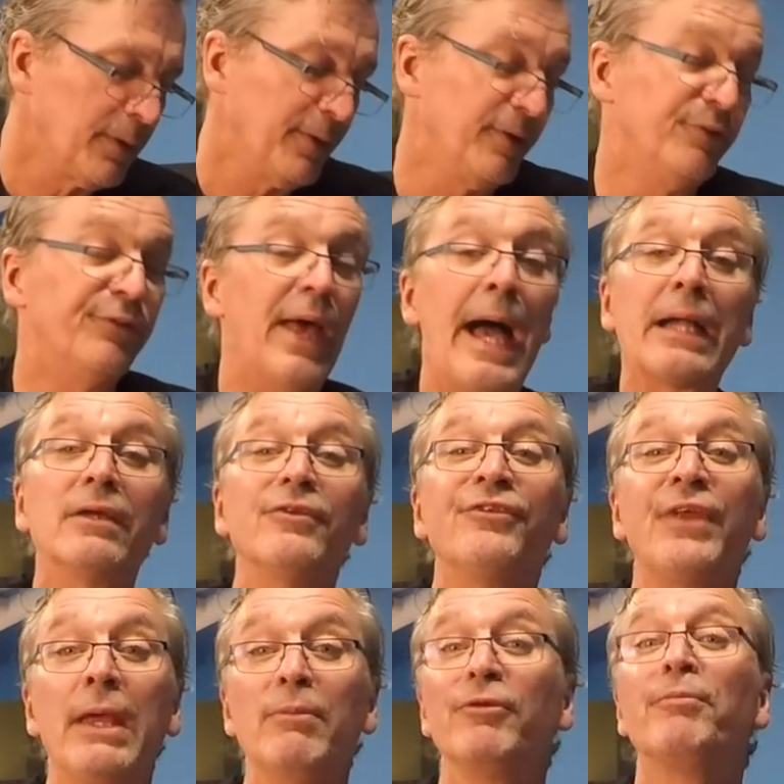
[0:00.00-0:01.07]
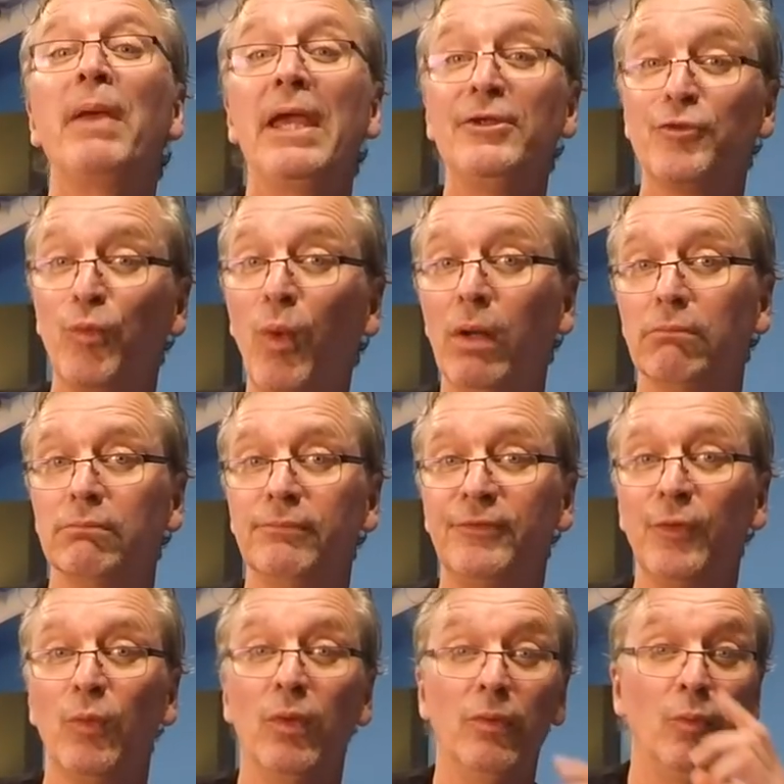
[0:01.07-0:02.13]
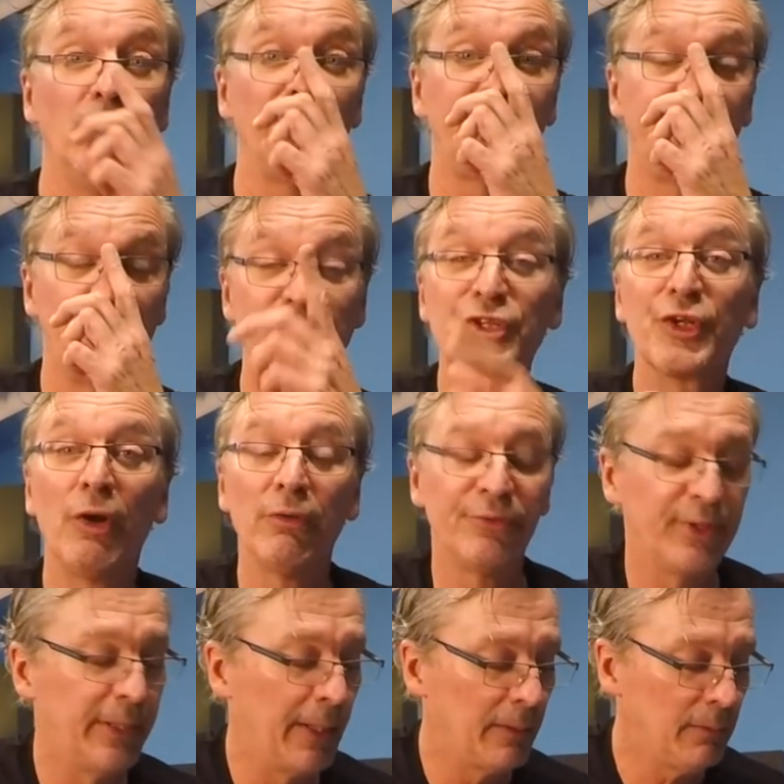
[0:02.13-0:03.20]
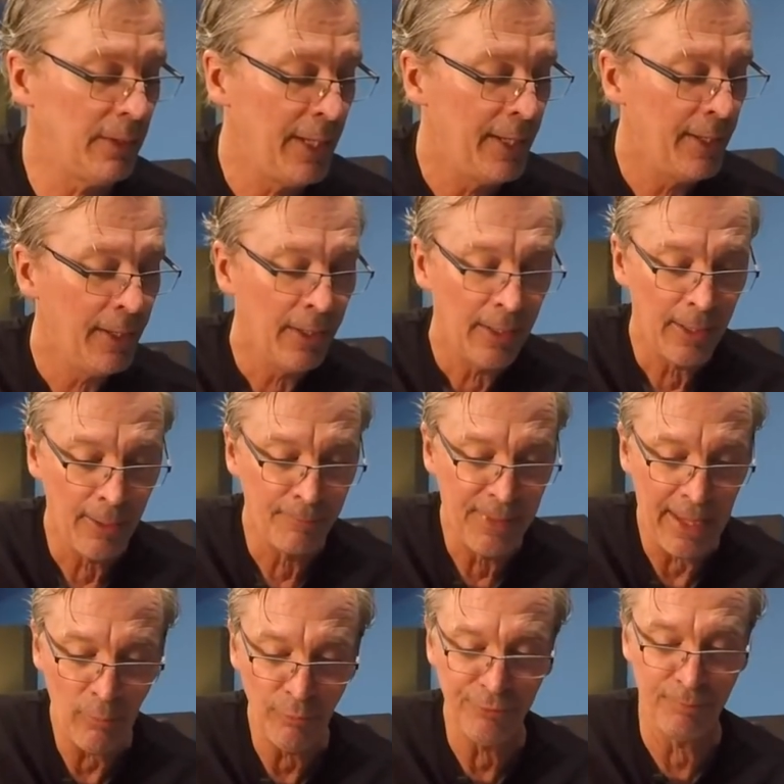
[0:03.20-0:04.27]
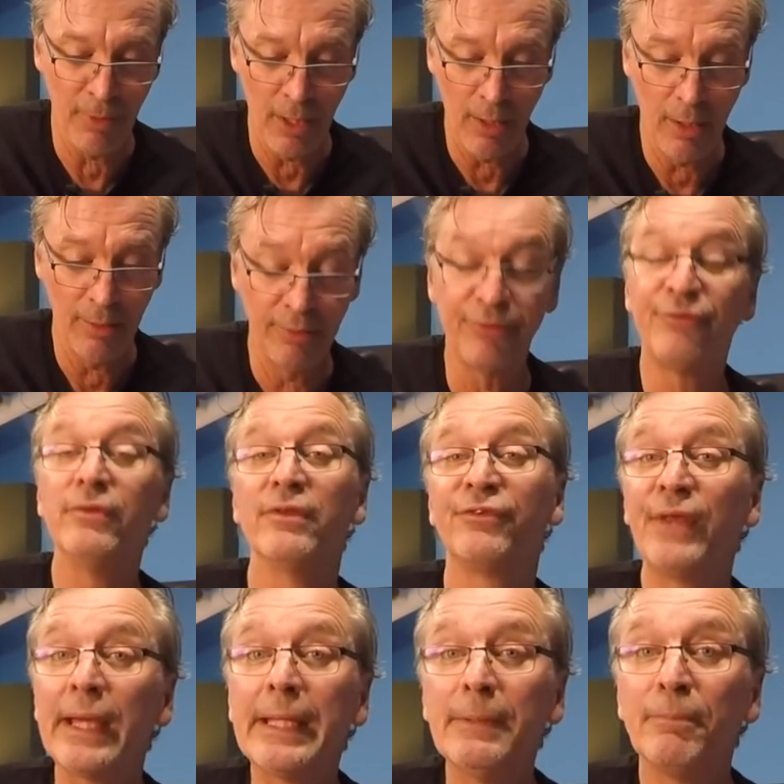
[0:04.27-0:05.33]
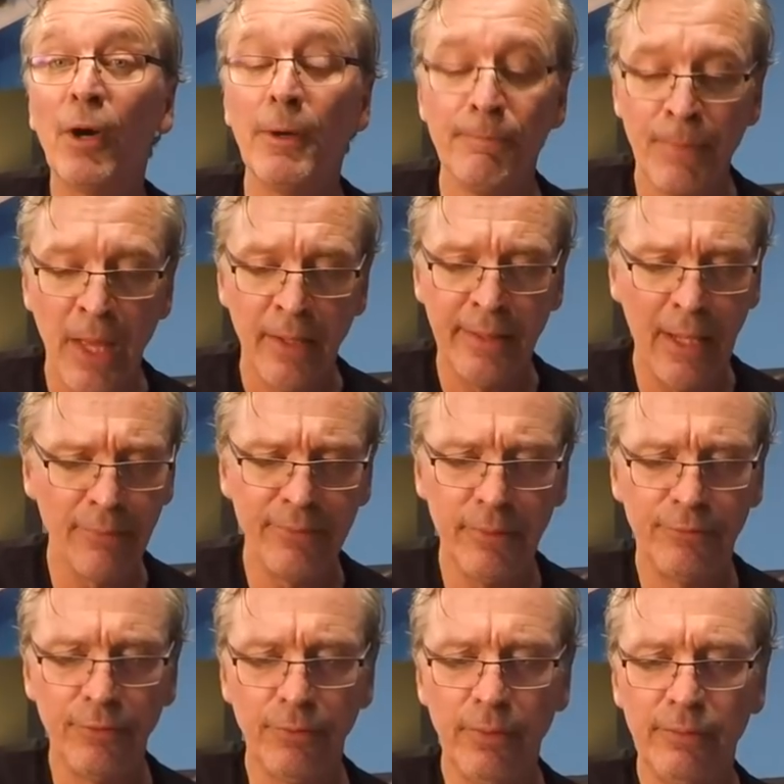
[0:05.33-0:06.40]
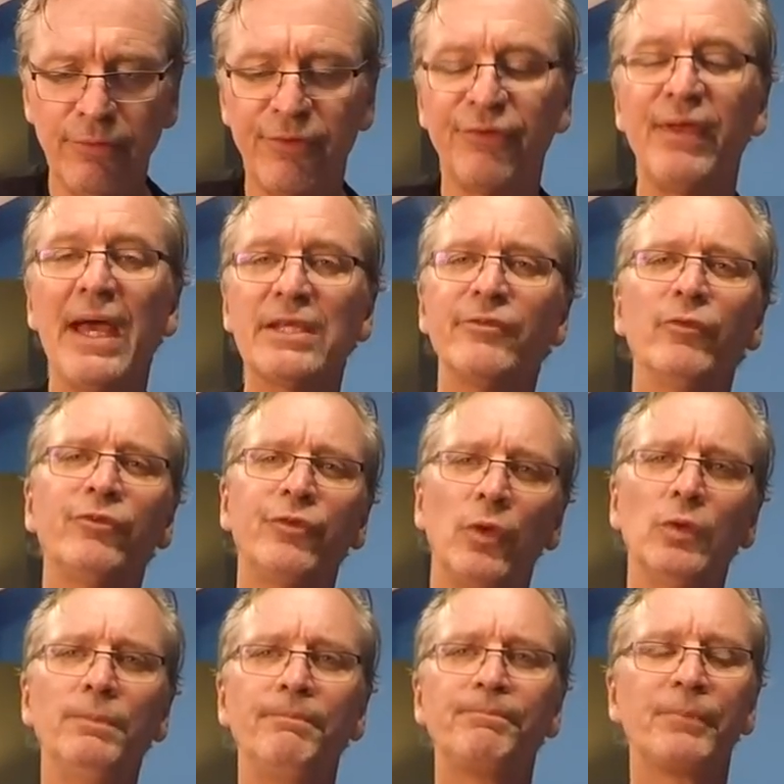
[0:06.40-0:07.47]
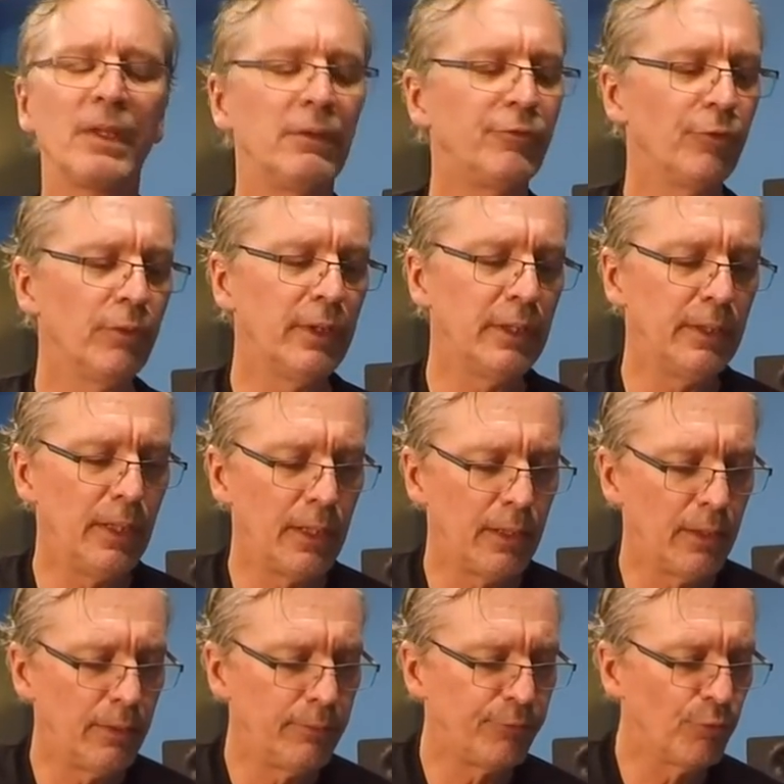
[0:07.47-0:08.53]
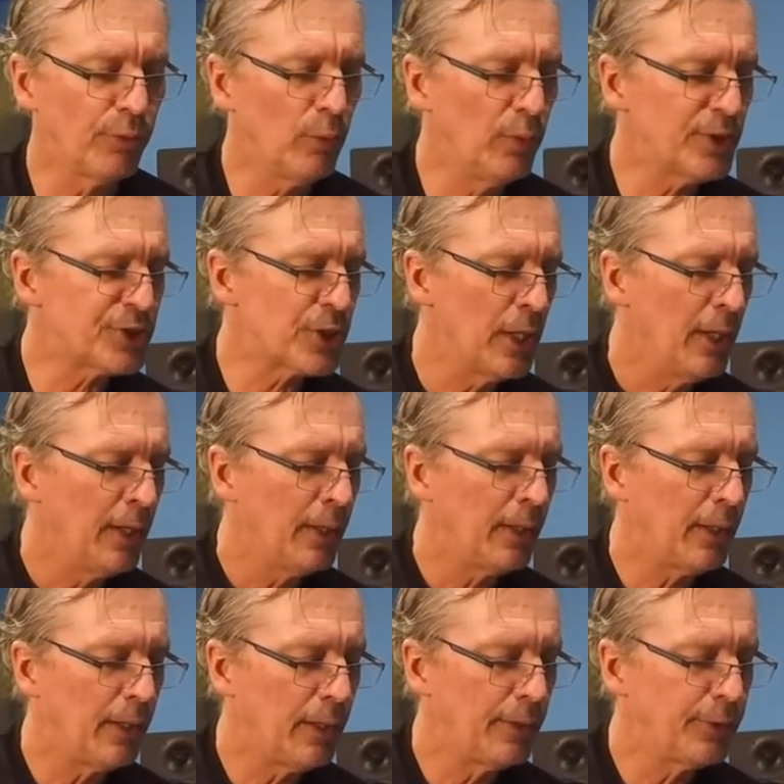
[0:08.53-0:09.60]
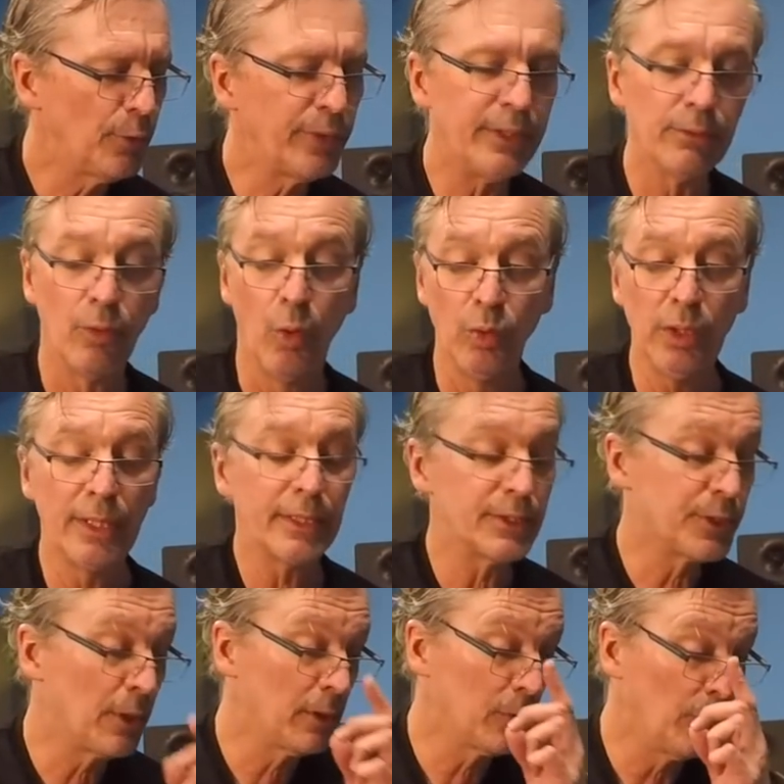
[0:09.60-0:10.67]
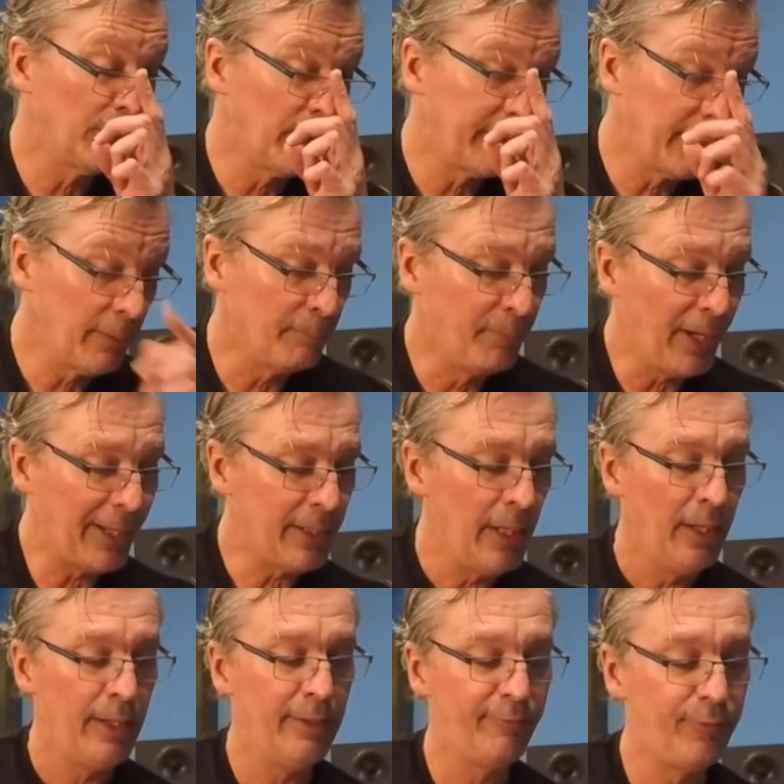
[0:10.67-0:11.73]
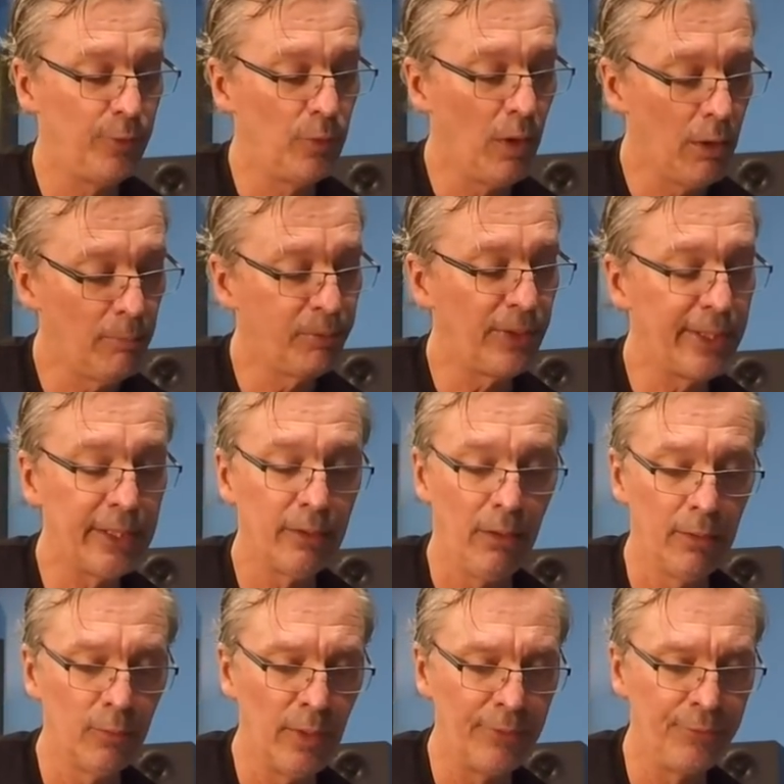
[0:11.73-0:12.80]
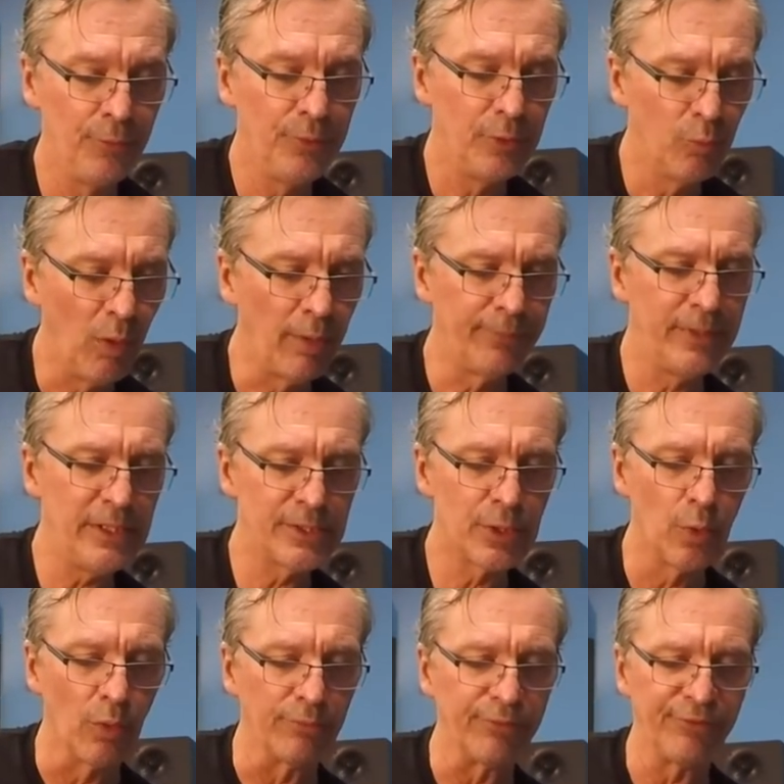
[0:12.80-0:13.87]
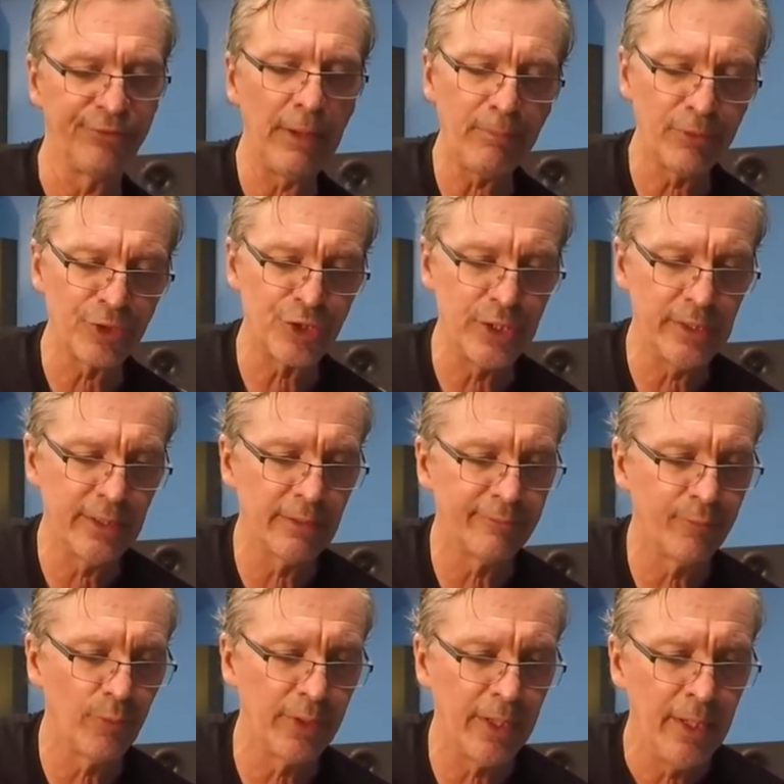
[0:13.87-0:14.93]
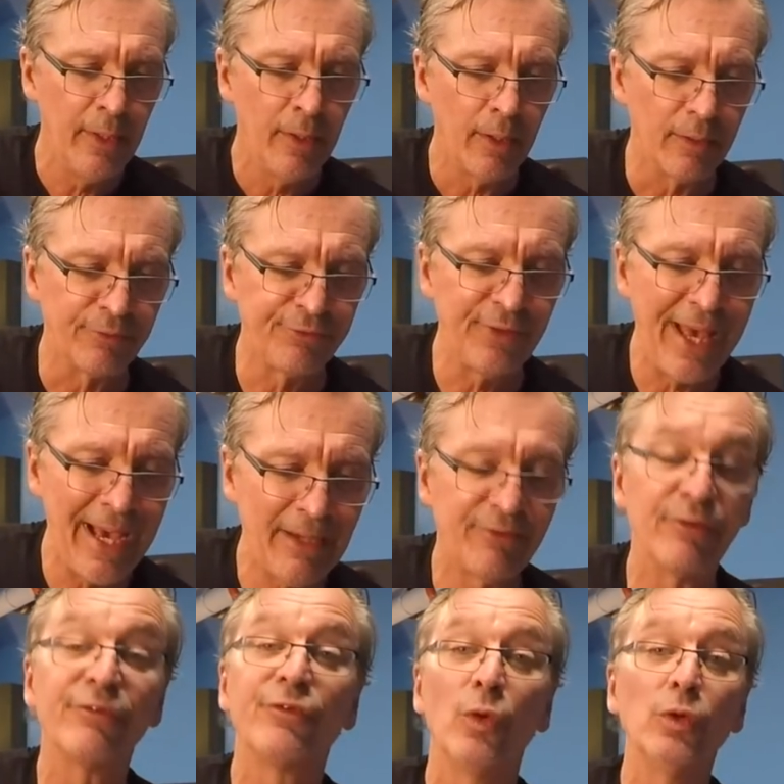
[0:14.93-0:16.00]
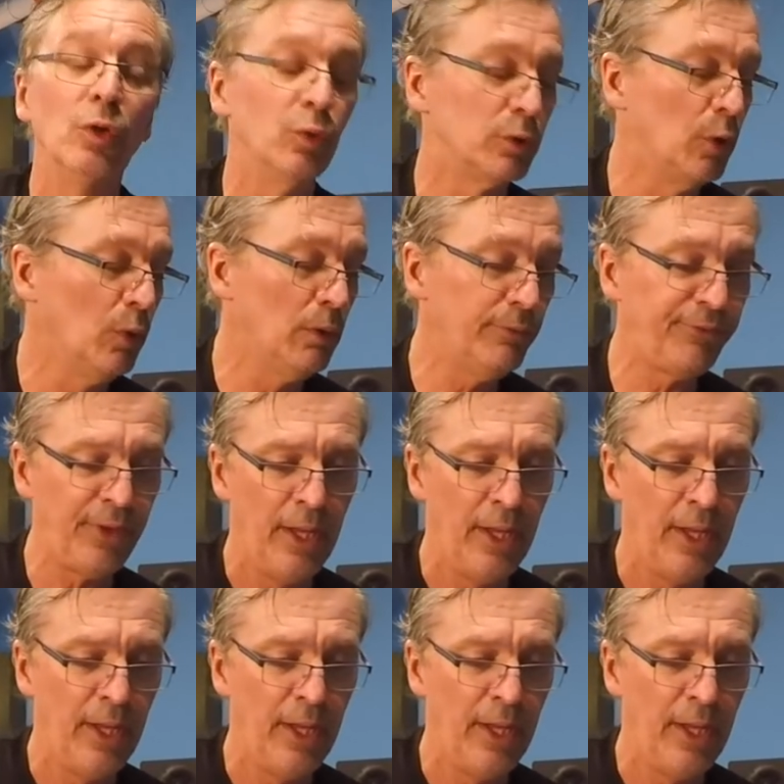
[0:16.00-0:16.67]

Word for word: Exactly the same as page 1. So we'll stitch it all together. That was the second part. Now there's a saxophone solo, during which you don't hear a whole lot of guitar going on there, but if you are playing it all the way through, you'd want these chords. A separate sheet there for you, sax solo chords,